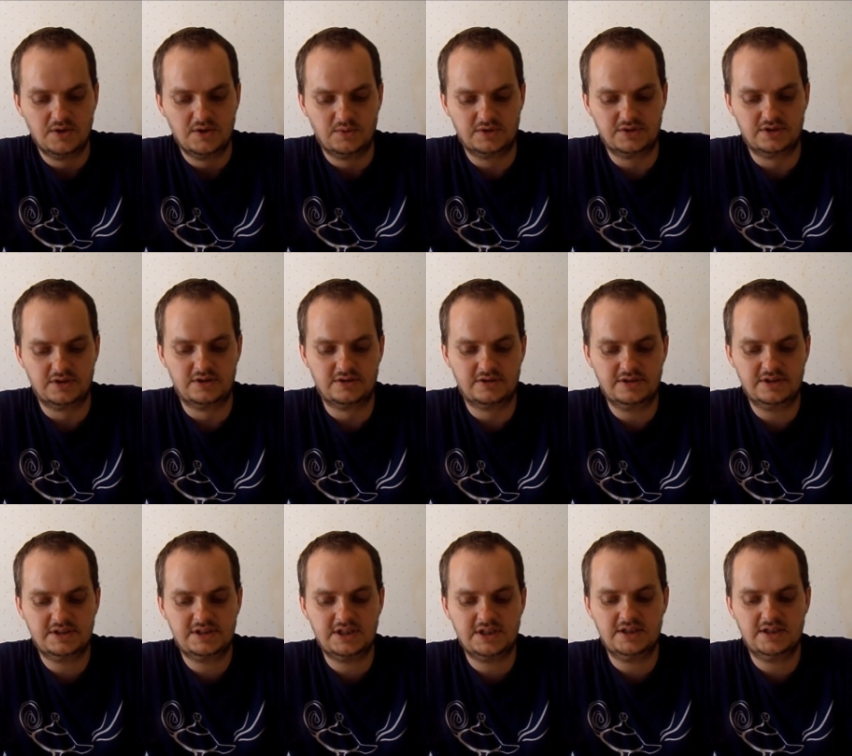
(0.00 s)
when the
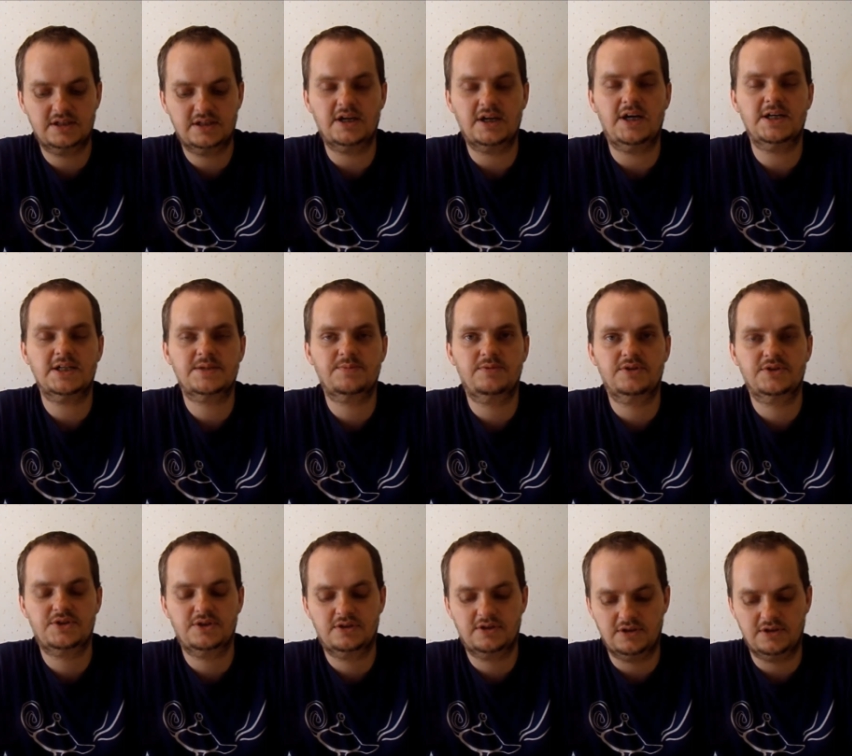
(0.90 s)
Lord said the
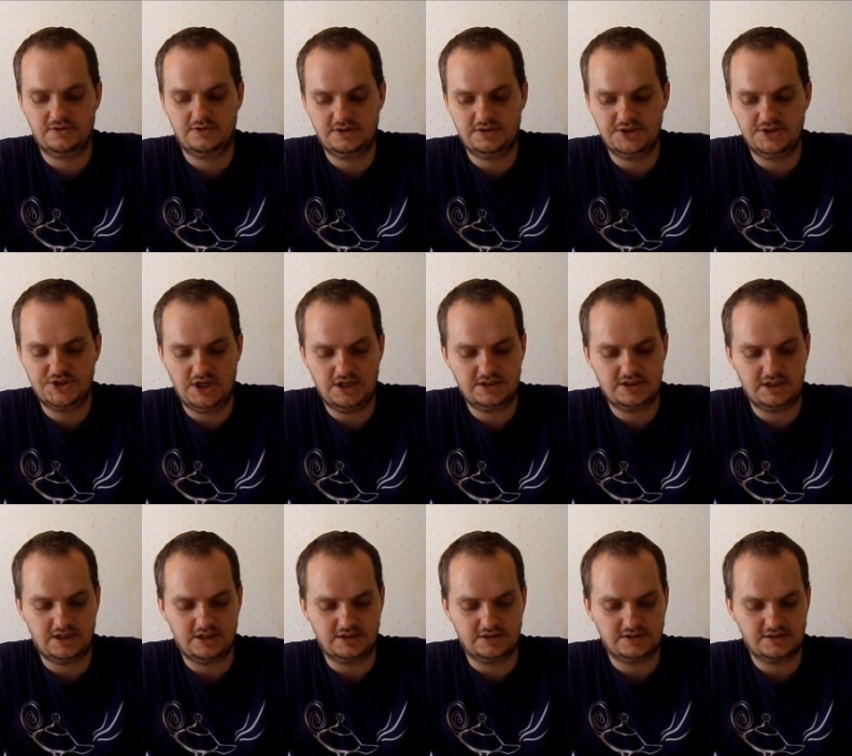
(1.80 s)
gospel should go to the
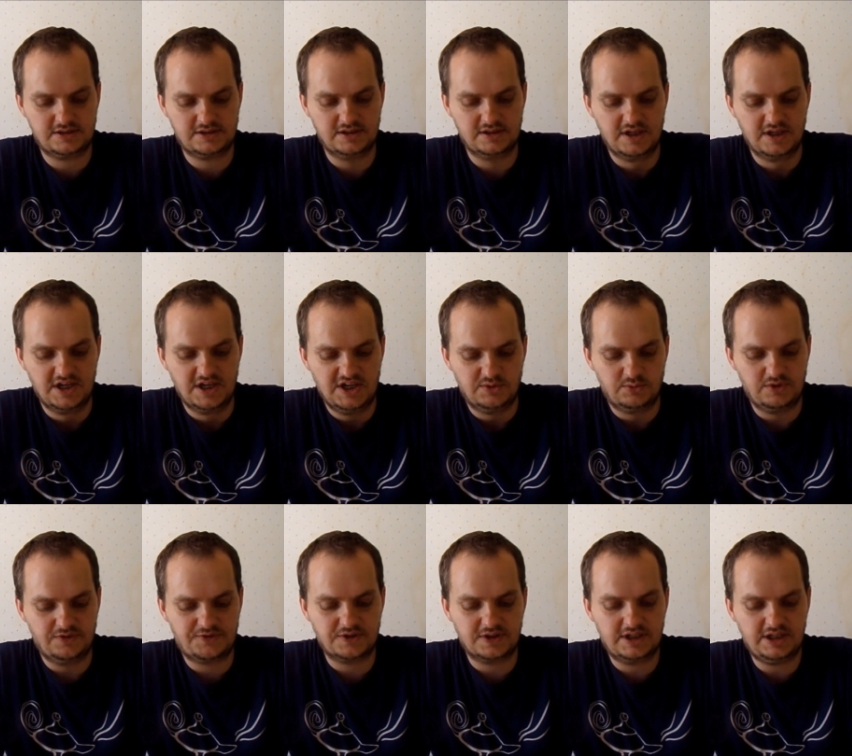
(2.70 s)
Gentiles.
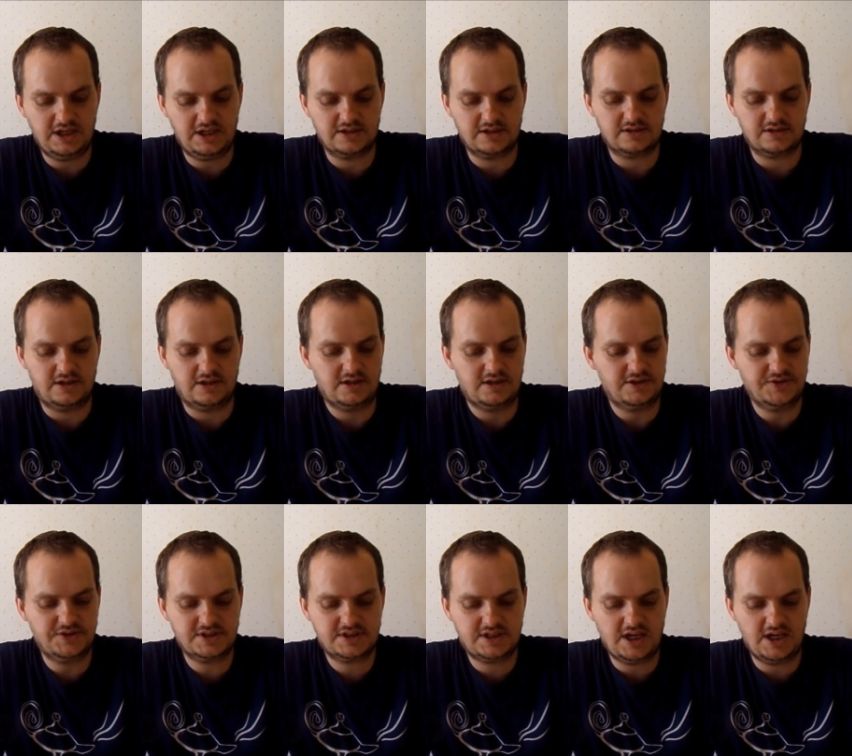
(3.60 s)
We forget
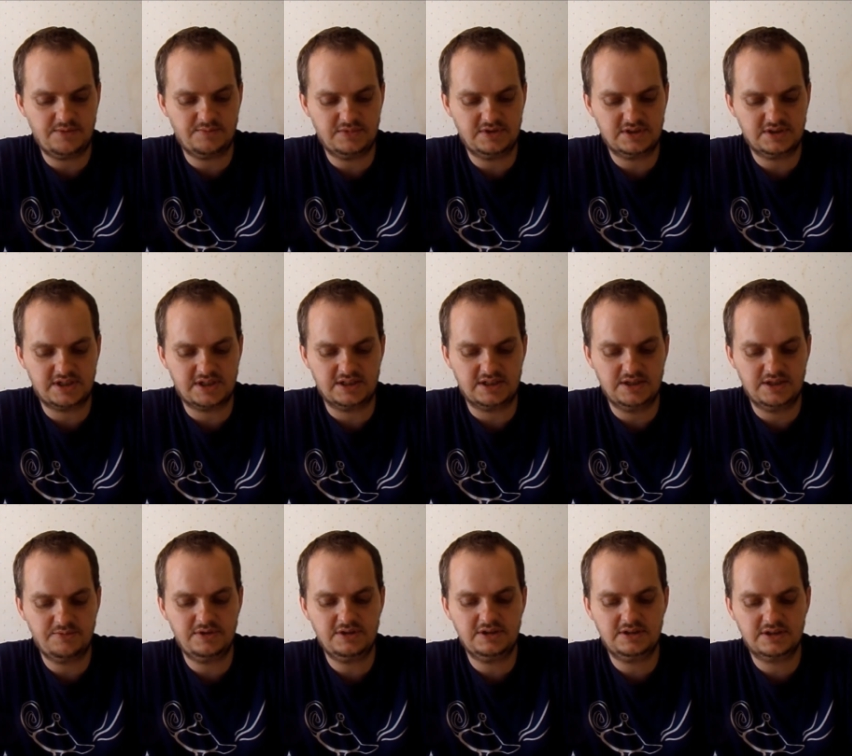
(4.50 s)
all the statements that
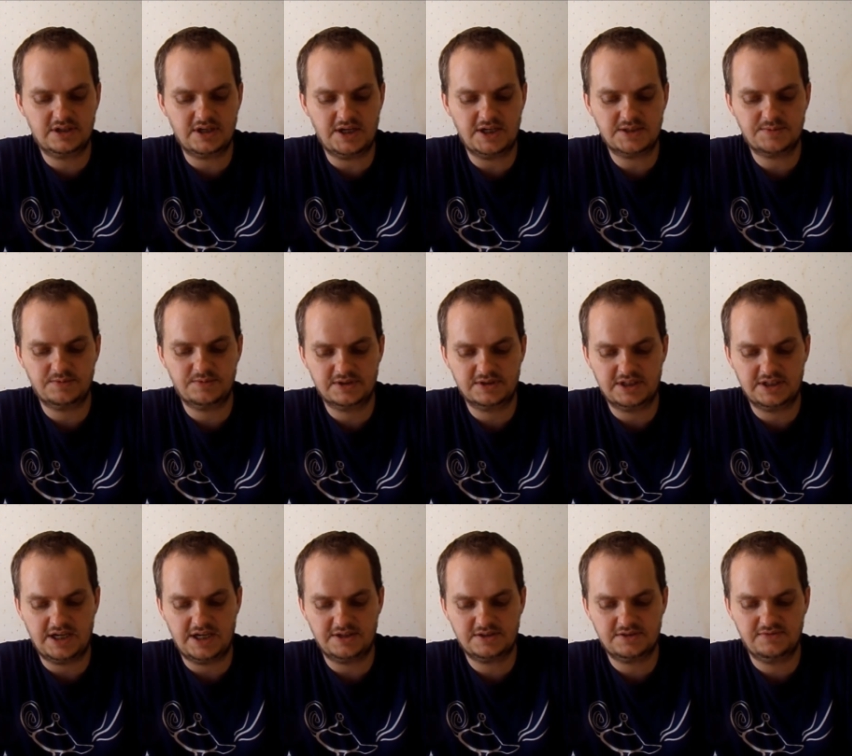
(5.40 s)
limited the gospel to
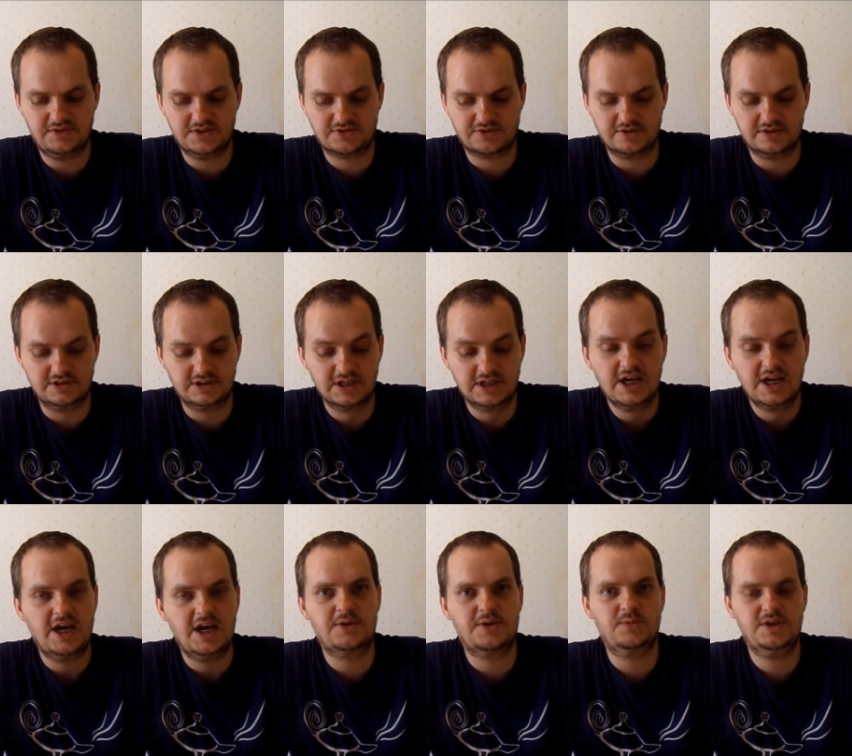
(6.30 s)
the house of Israel,
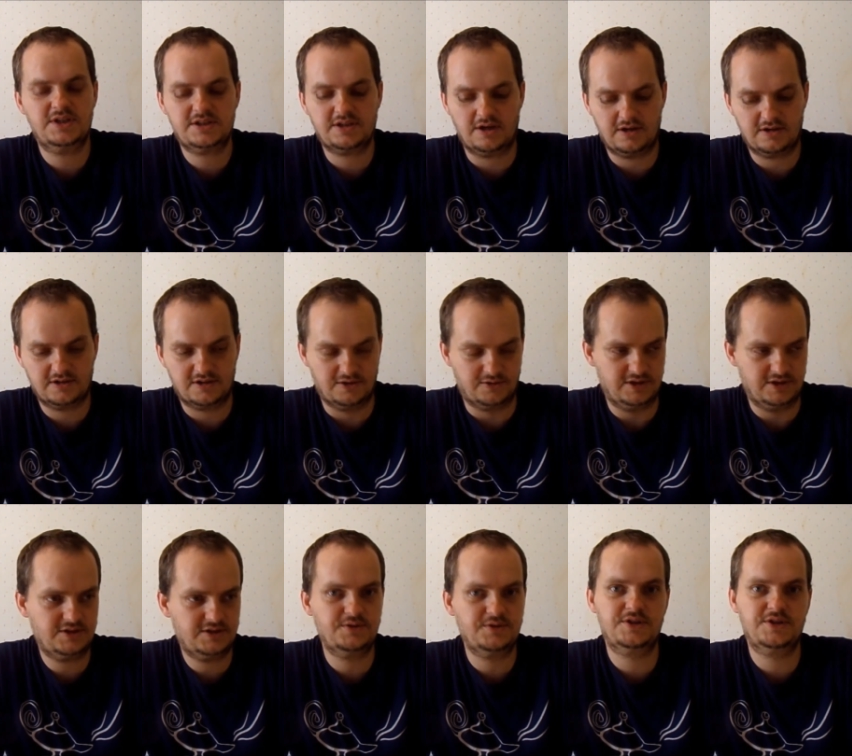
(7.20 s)
and we start
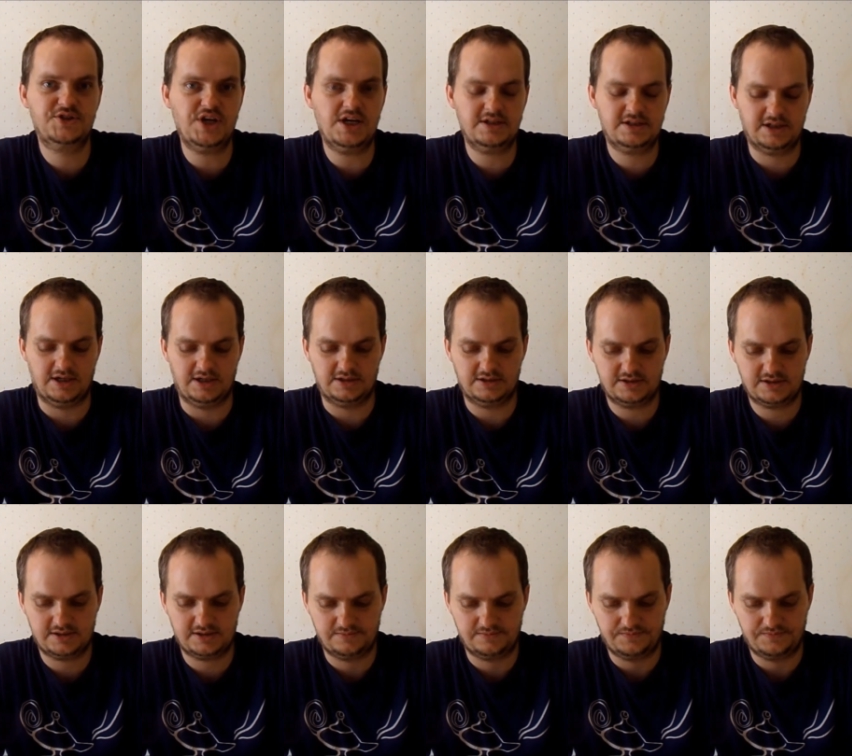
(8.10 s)
going to the
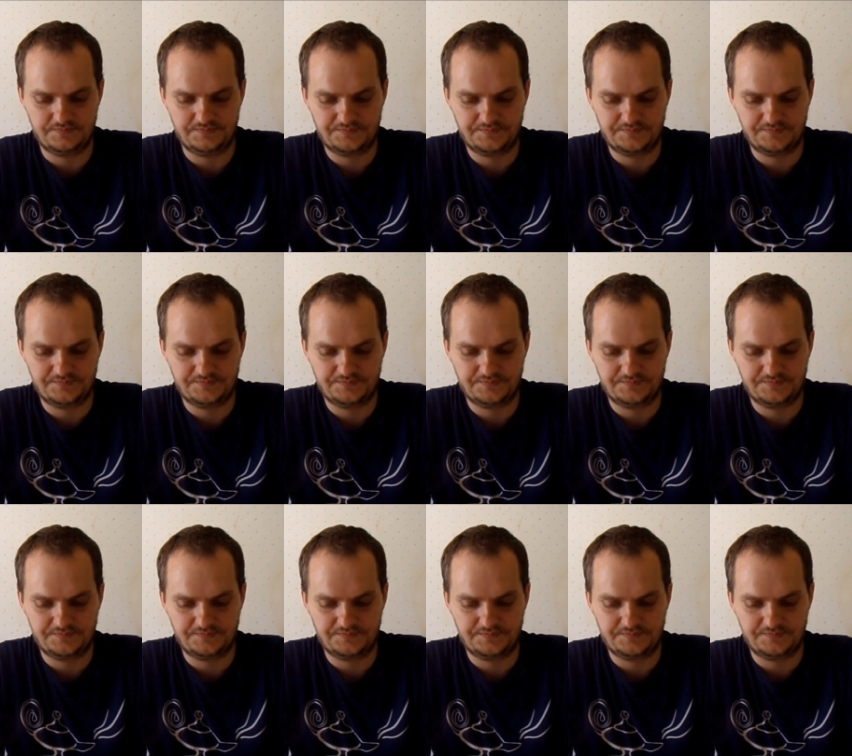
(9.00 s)
Gentiles."